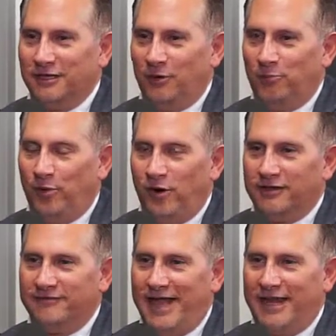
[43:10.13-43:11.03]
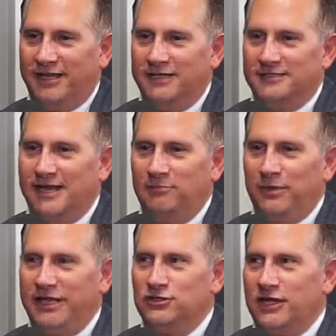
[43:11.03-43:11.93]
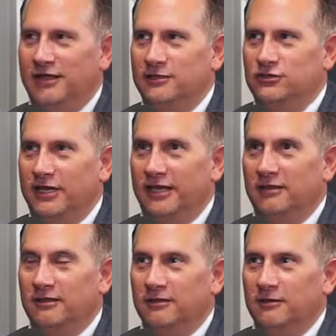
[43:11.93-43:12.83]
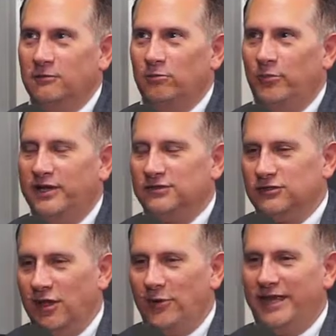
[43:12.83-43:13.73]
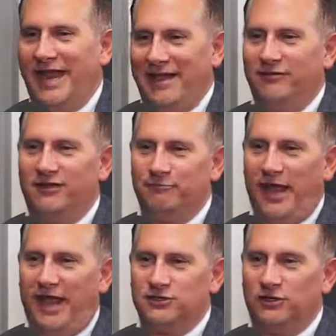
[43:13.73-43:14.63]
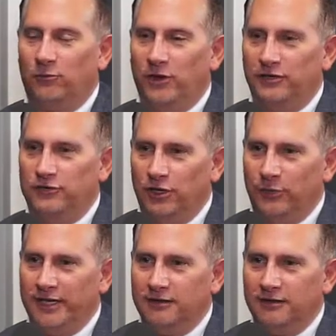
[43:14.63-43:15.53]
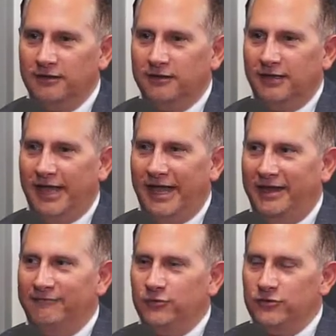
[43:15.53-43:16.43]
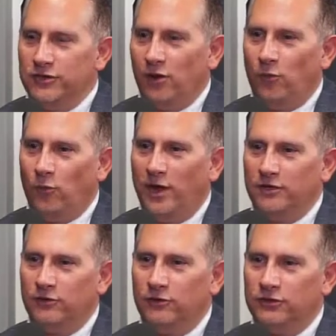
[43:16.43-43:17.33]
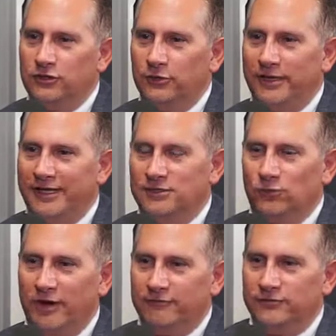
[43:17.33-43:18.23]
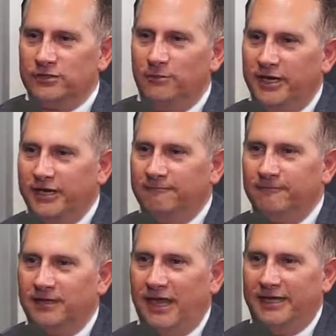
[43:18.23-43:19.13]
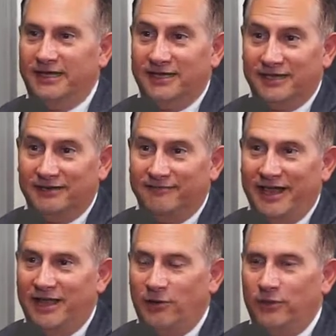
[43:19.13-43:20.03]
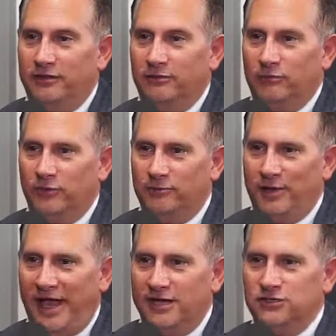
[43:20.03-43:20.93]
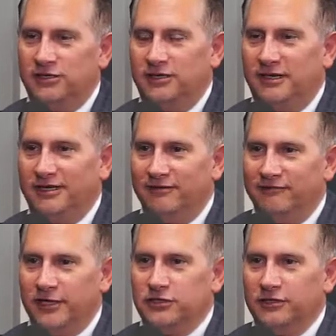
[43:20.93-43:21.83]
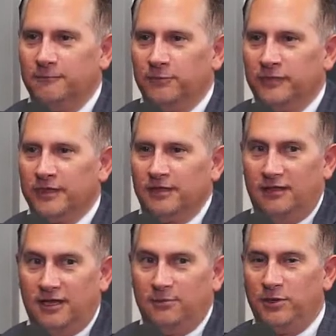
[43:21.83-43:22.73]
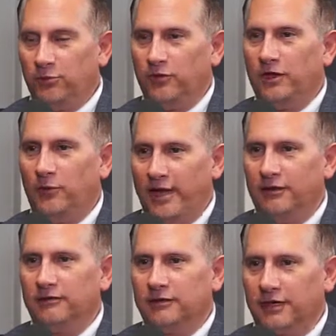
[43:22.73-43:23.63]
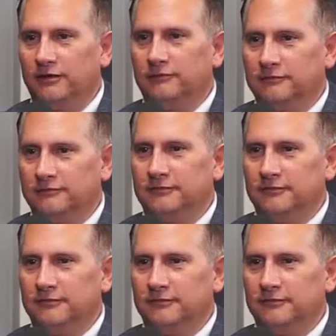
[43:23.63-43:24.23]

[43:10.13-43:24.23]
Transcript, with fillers: you know part of that is not being challenging but it's knowing and having enough passion in what you're doing. Yep. And if you know what you're doing is right for somebody, and can convey that with with passion and conviction, a lot of people go, "Wow, you know,